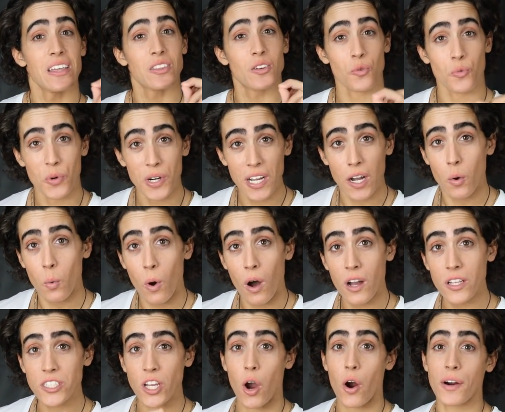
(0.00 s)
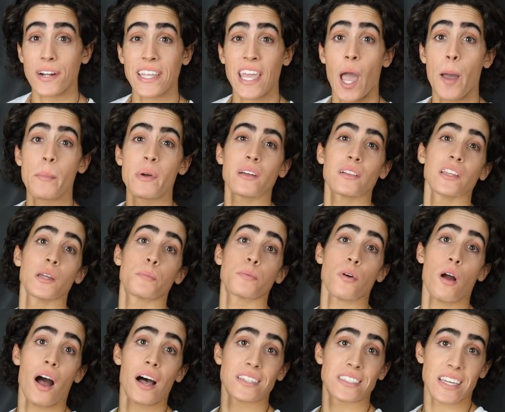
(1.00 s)
The real ones are chemically
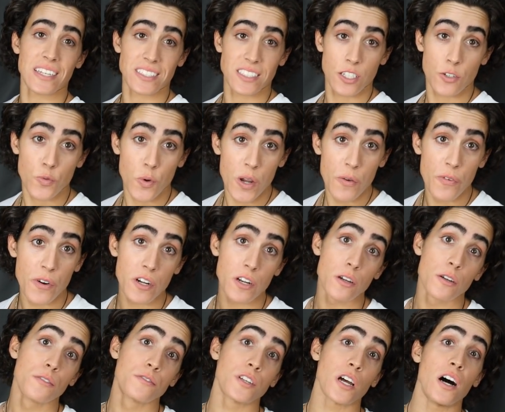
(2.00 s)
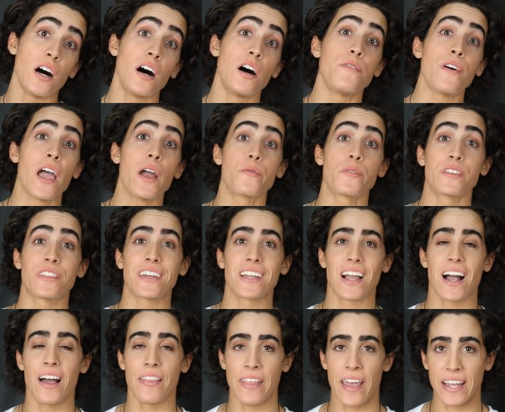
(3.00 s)
processed derivatives of
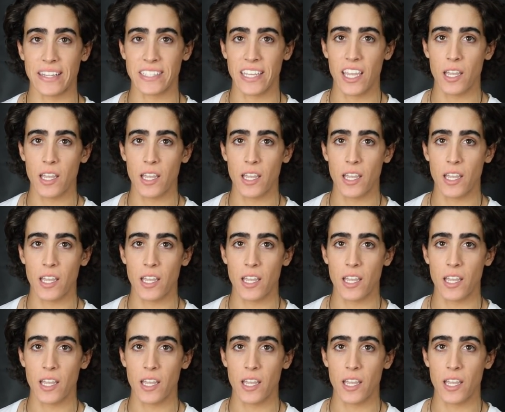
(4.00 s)
everything on that